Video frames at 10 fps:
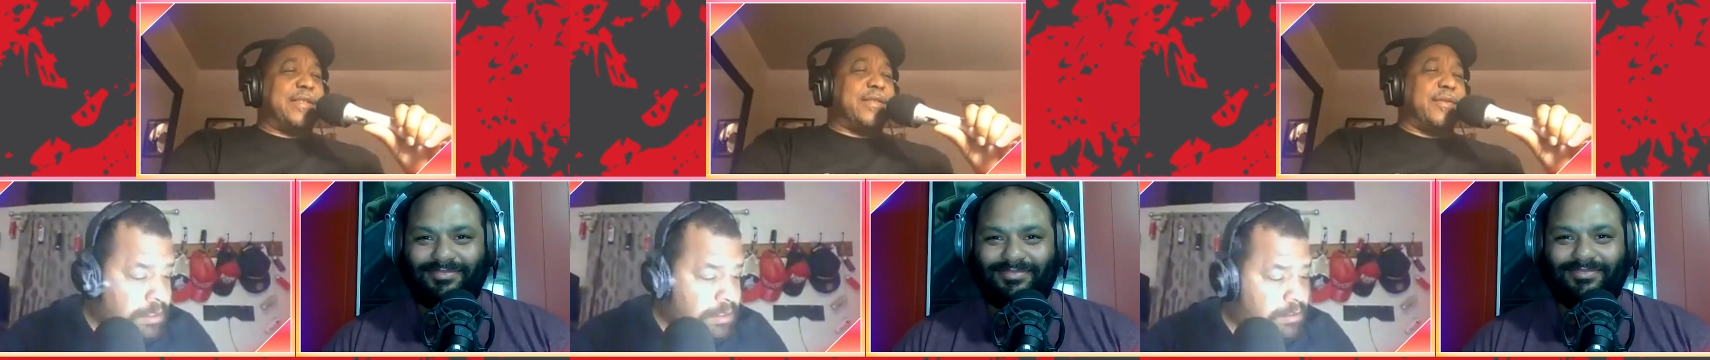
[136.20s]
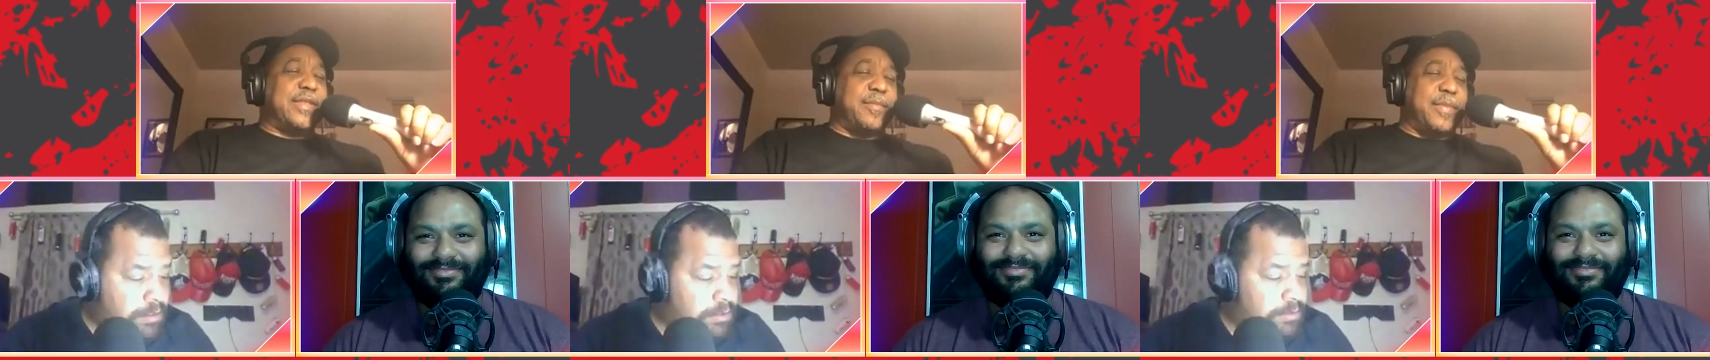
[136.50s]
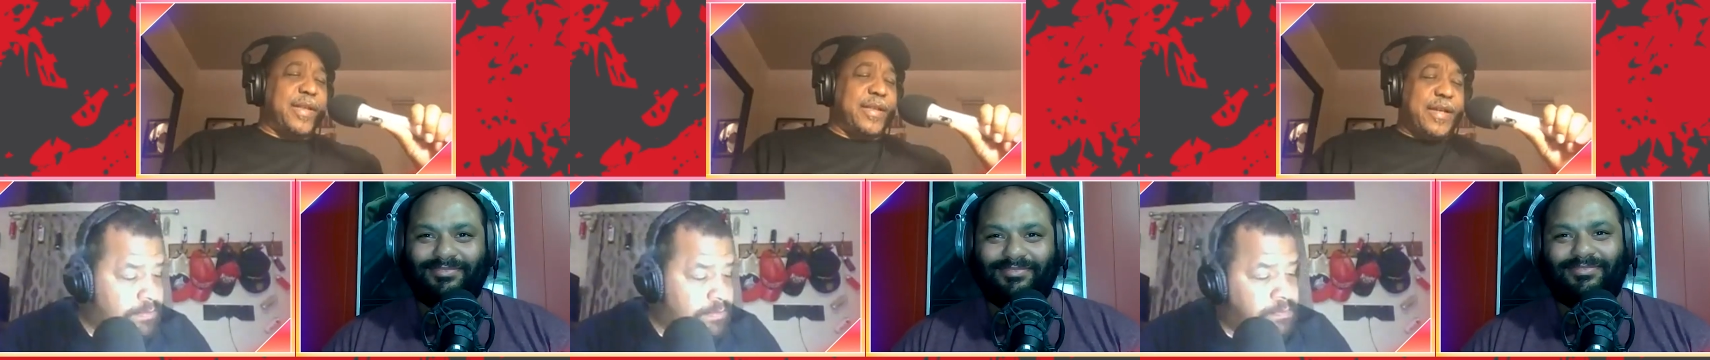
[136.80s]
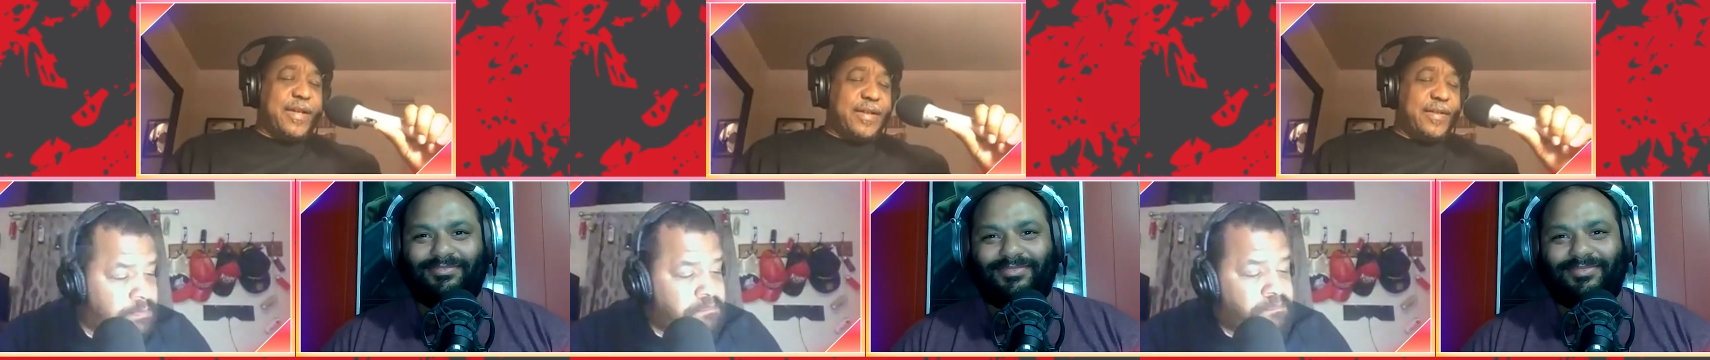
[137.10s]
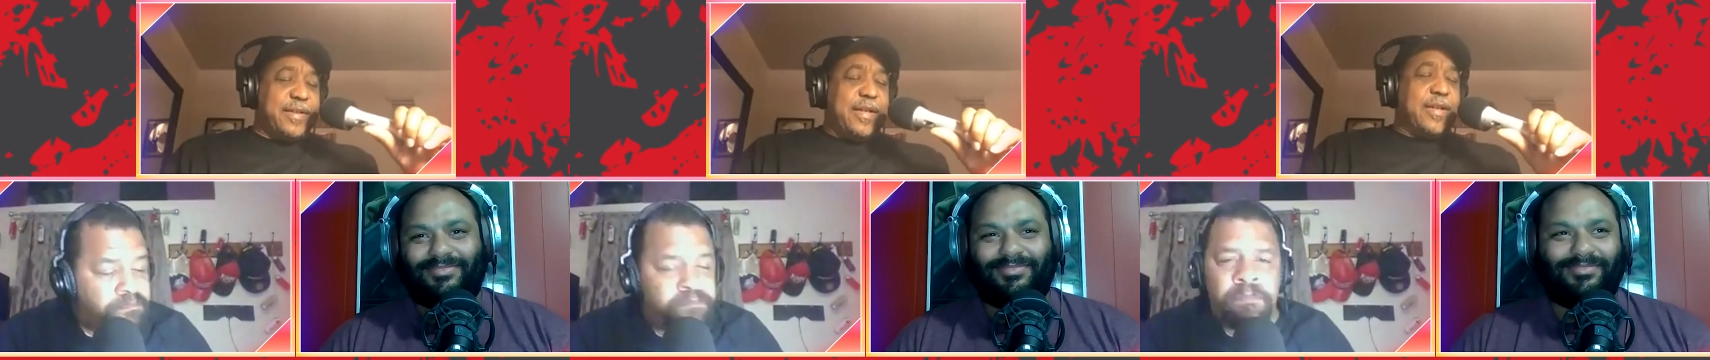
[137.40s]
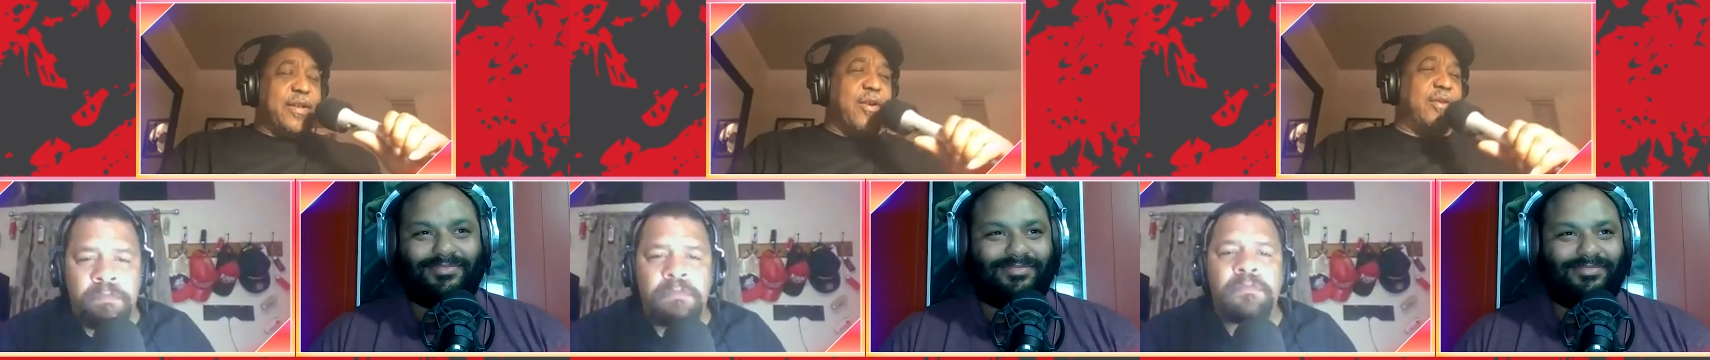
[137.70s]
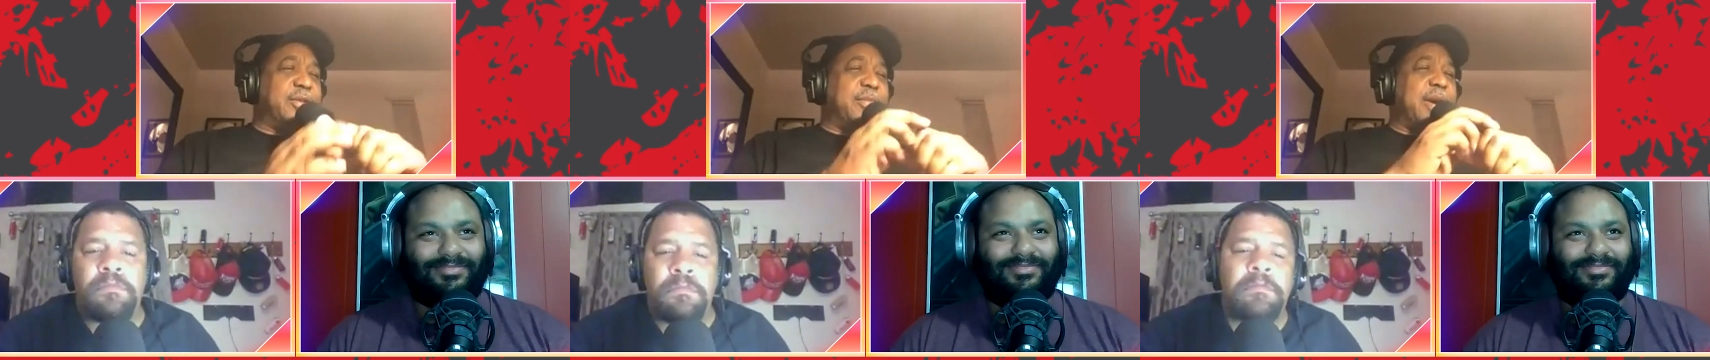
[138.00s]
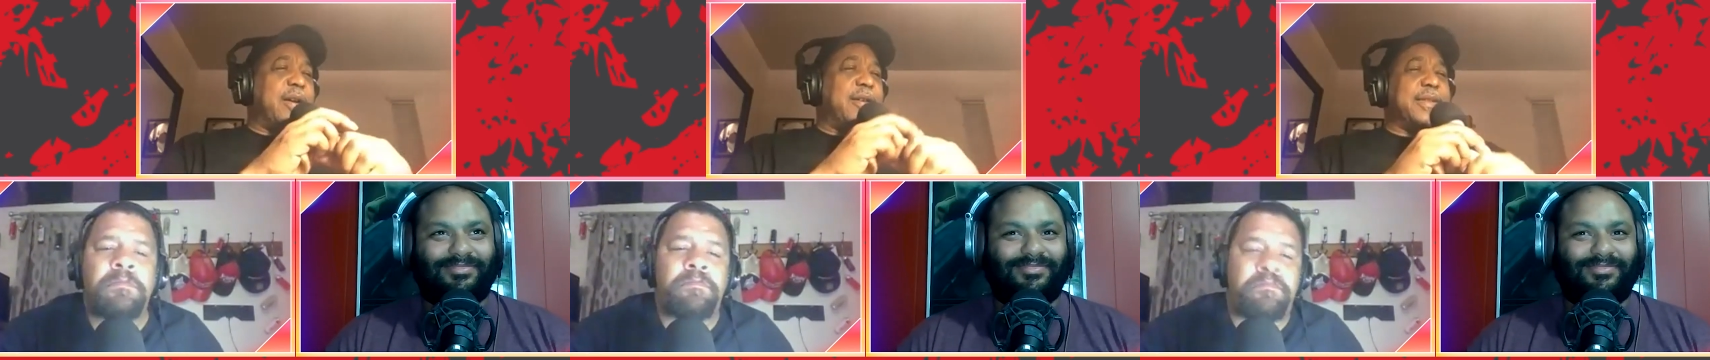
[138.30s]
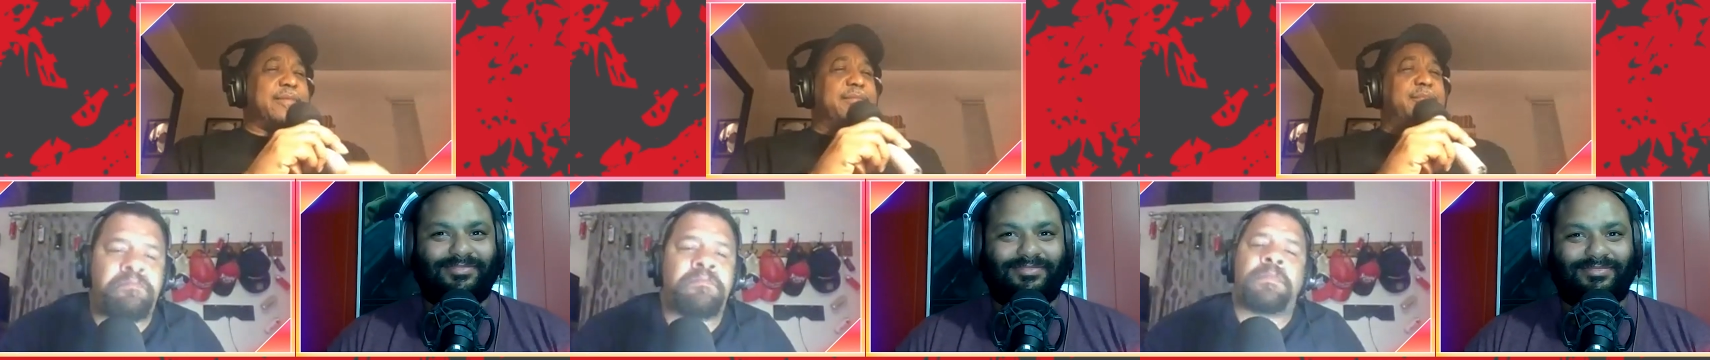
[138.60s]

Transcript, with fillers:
Speaker 1: so it should be uh, cold tomorrow and